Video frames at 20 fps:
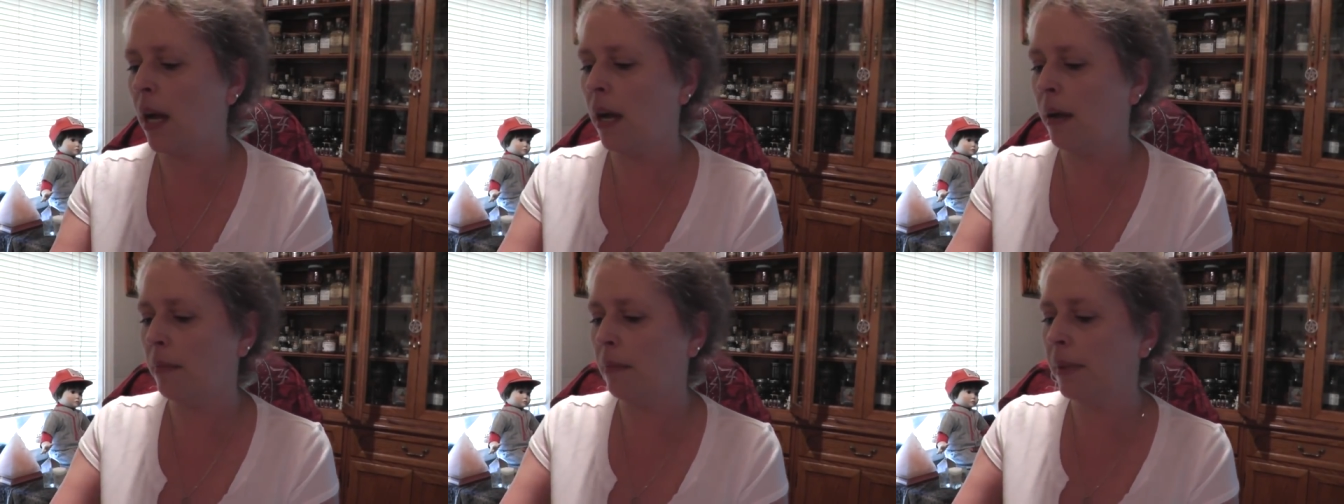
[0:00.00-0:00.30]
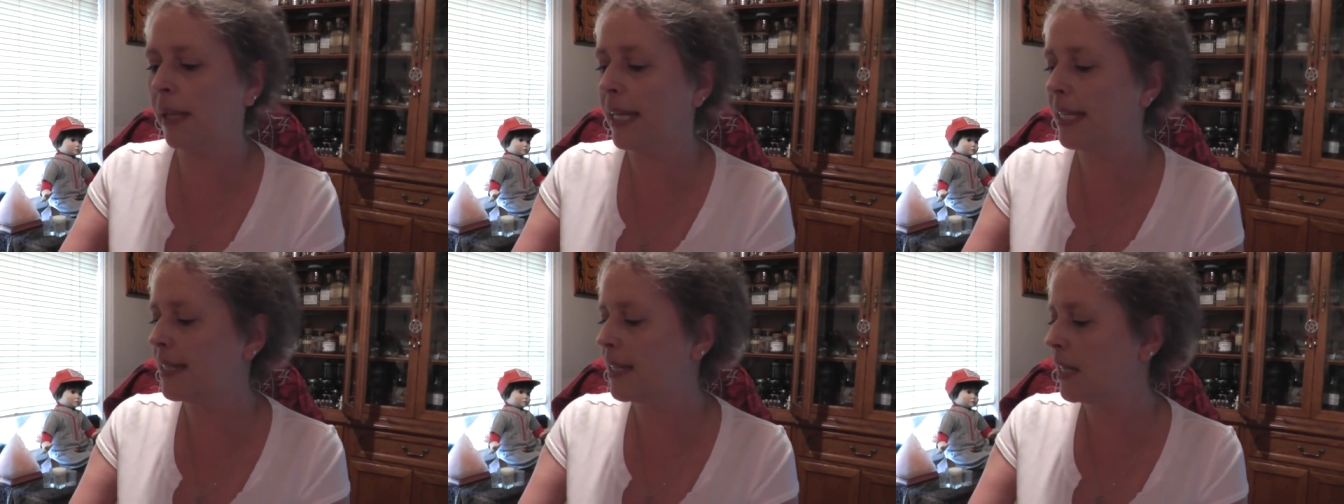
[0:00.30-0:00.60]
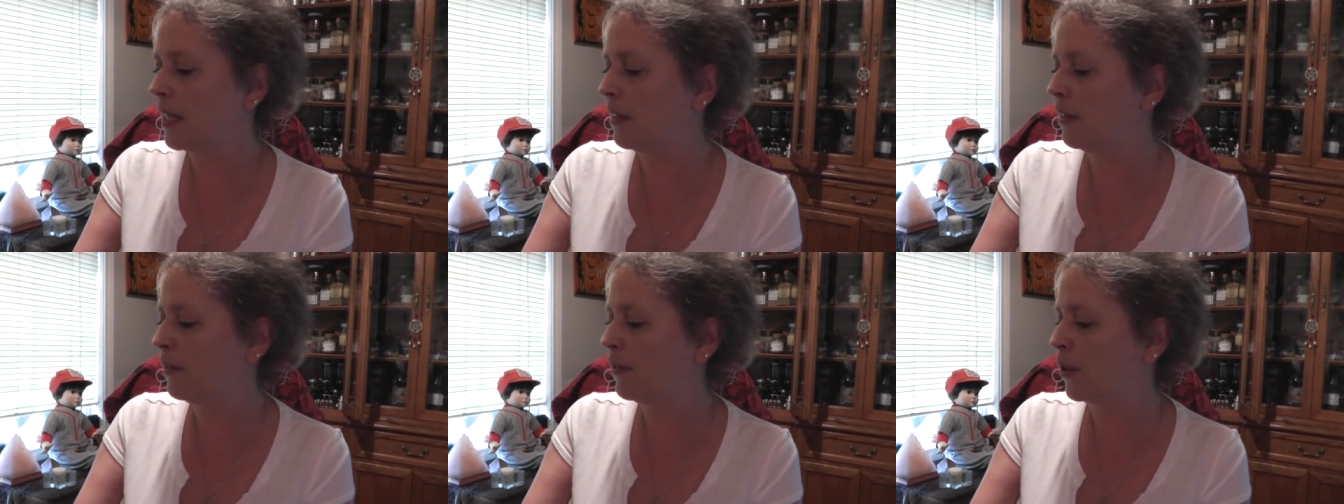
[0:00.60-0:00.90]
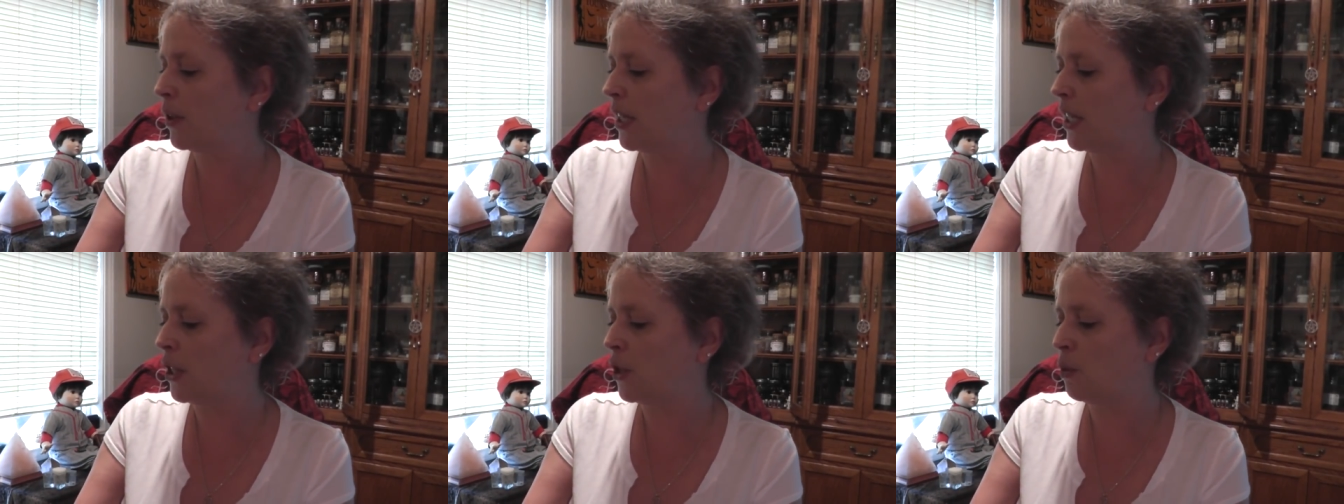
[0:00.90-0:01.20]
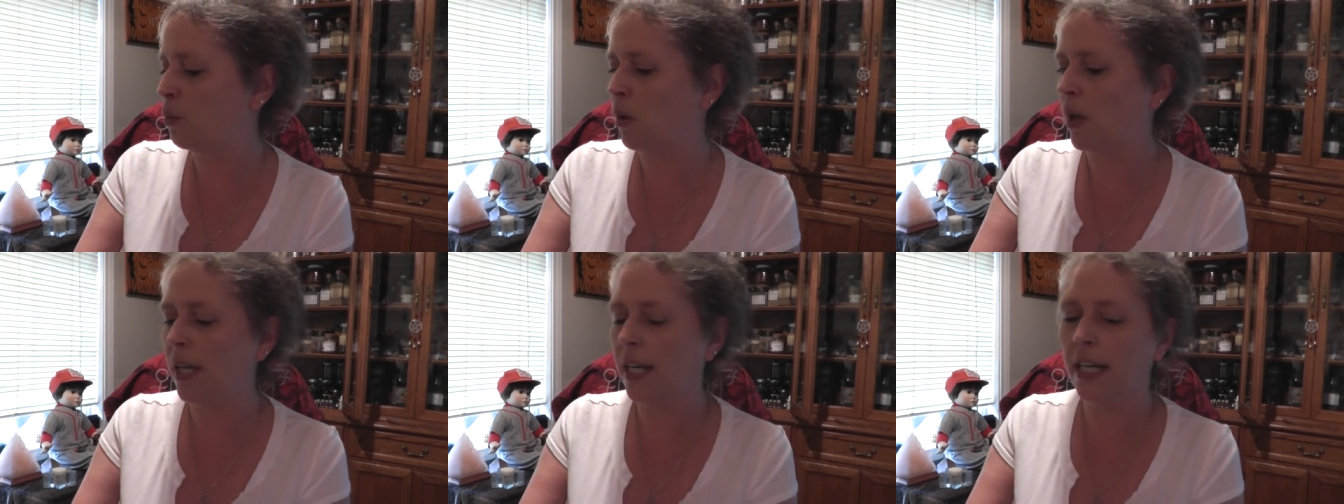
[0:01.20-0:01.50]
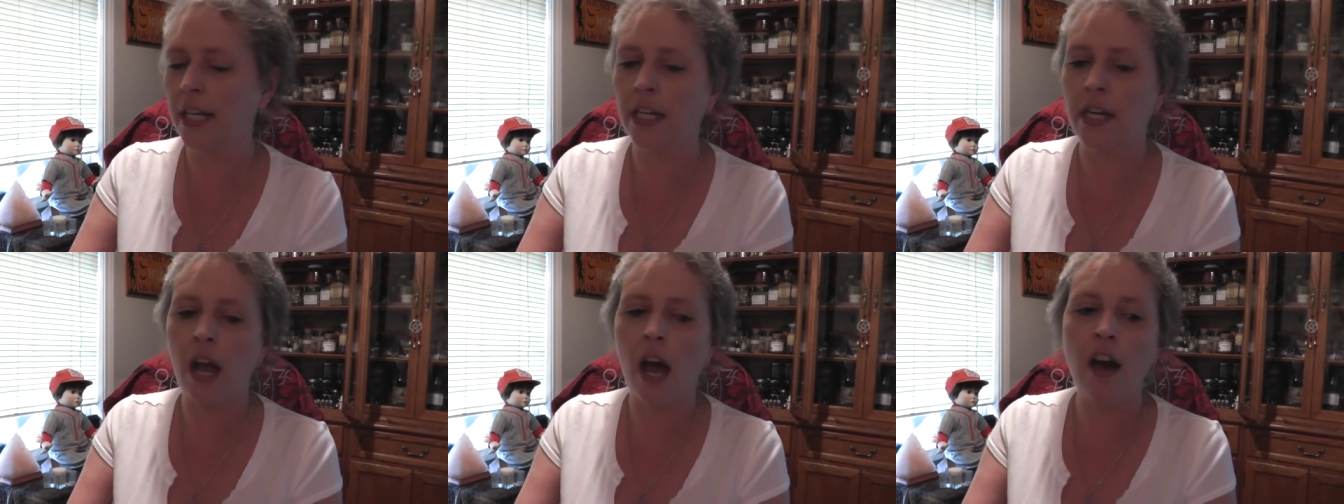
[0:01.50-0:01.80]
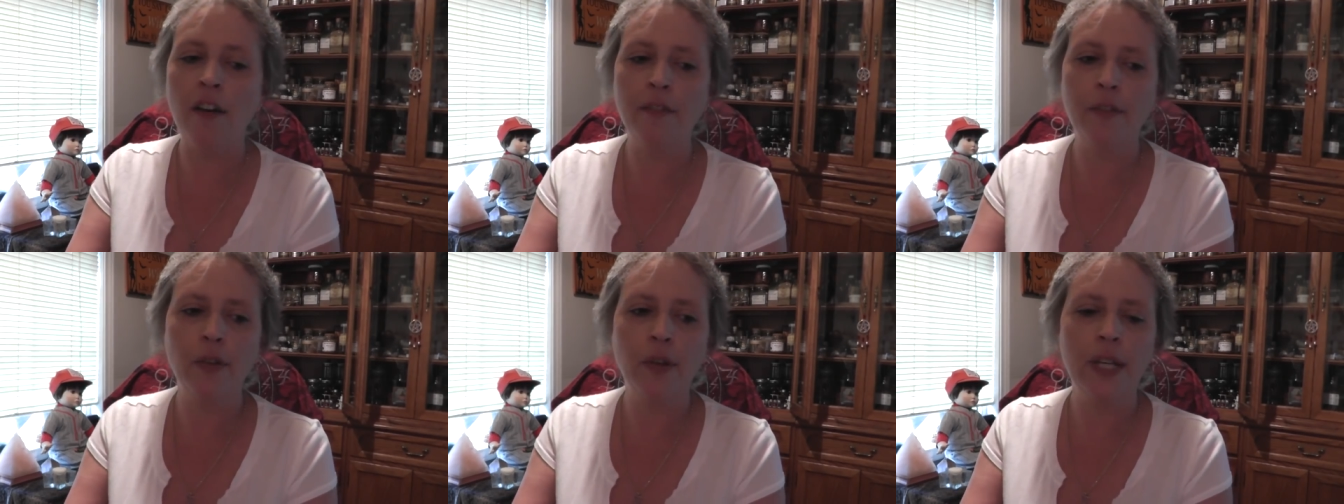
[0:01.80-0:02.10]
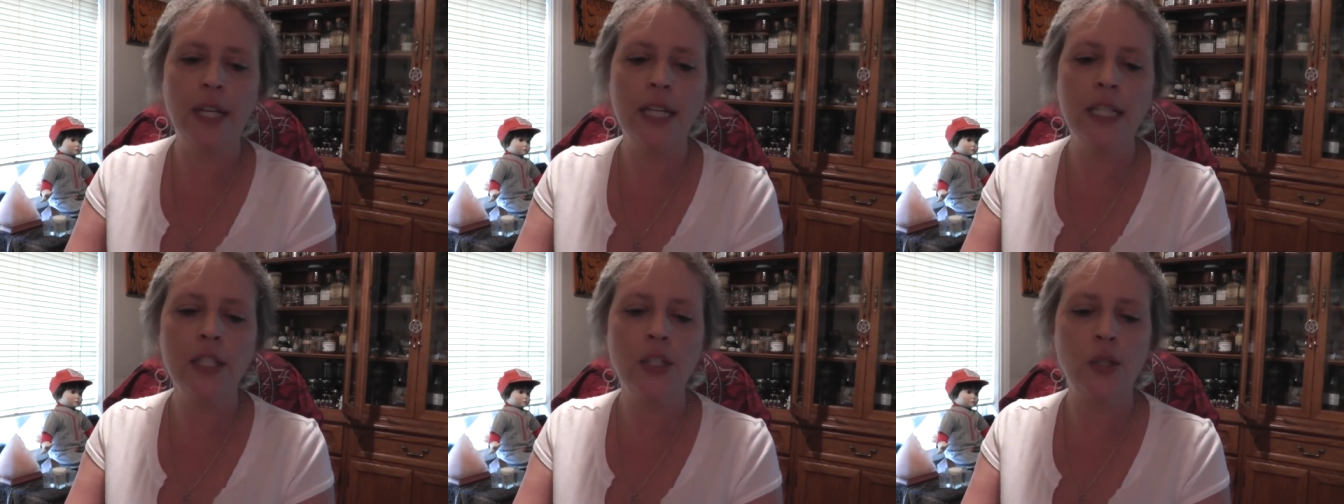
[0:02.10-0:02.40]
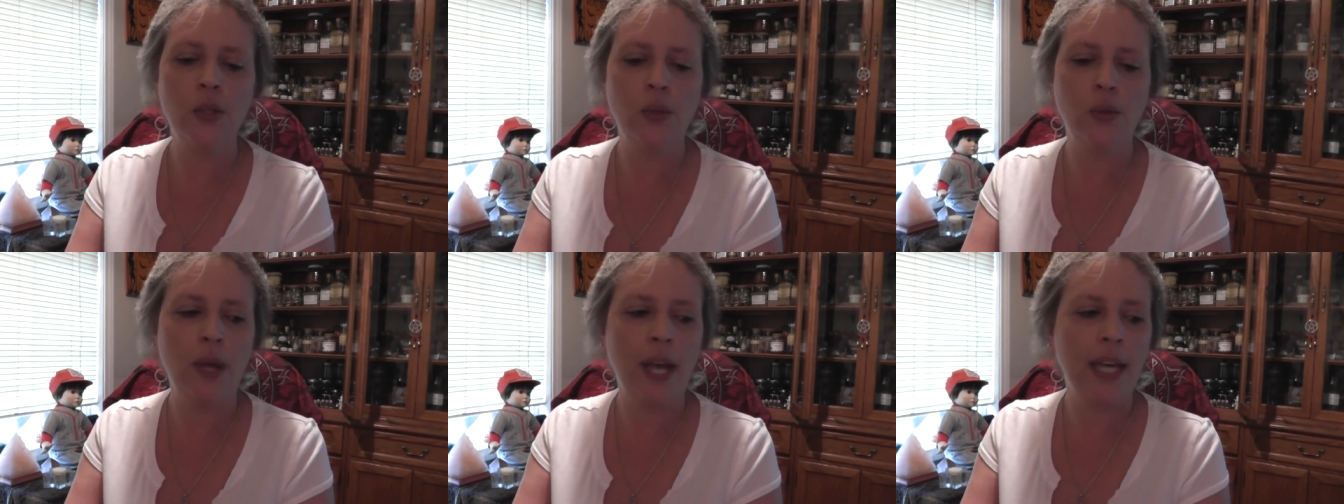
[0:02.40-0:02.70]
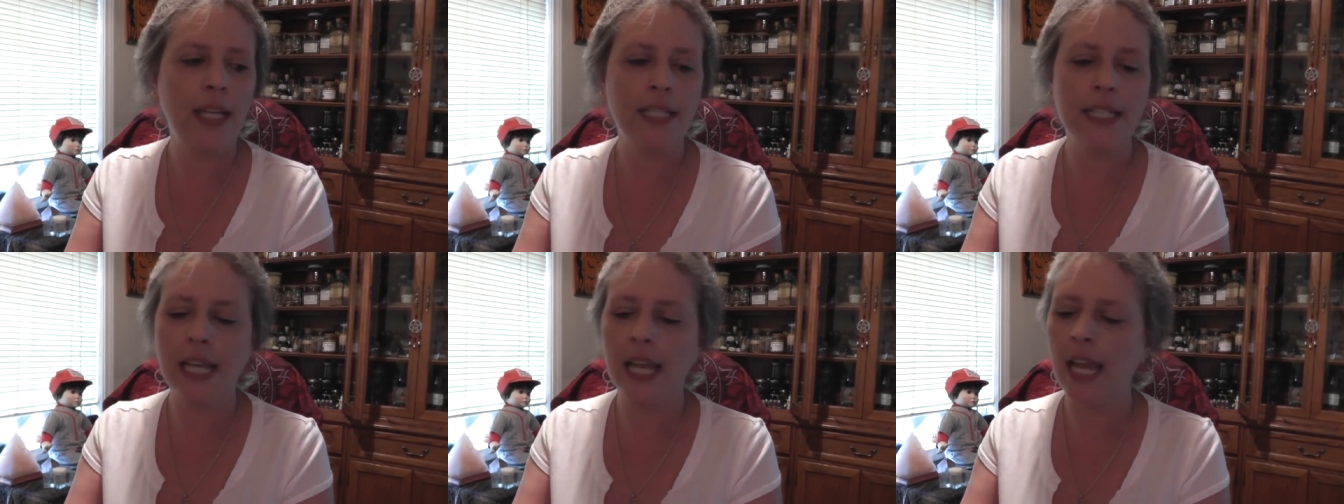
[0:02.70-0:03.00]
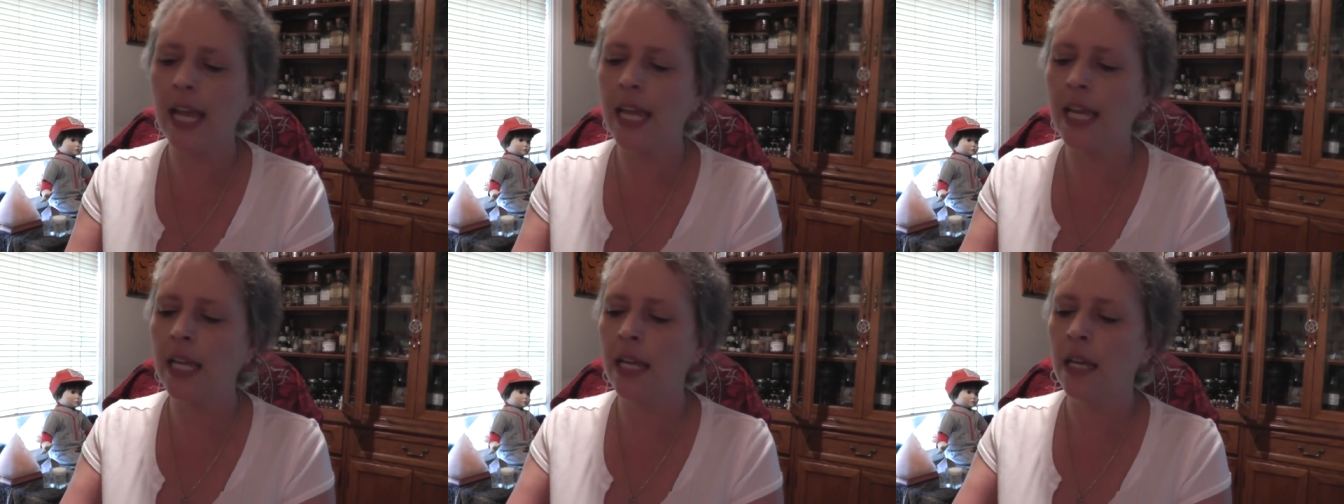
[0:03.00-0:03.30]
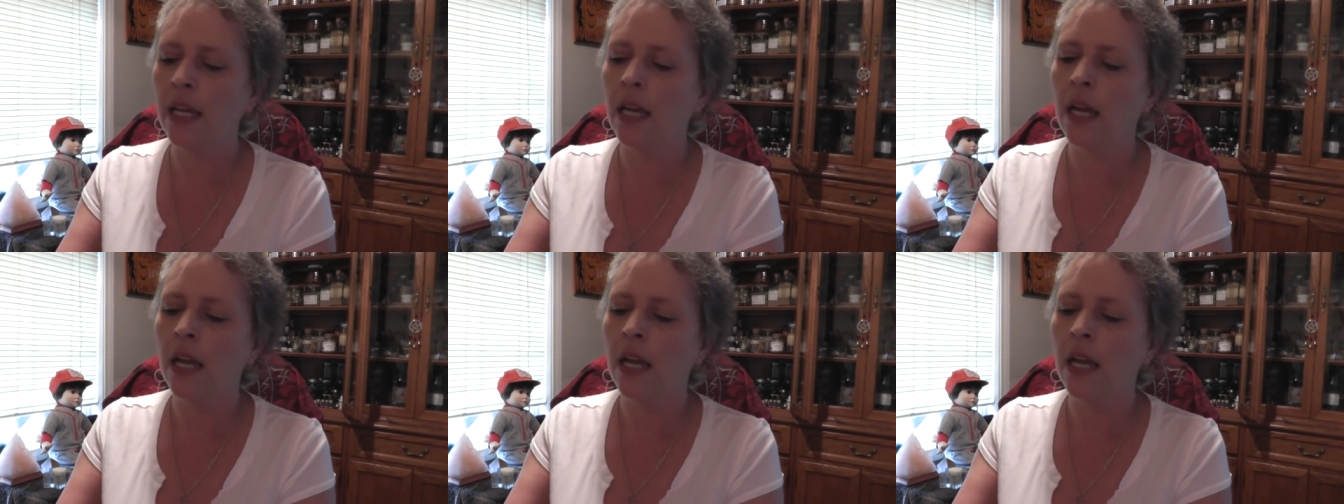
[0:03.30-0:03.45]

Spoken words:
blessing for each one and an offering to Hecate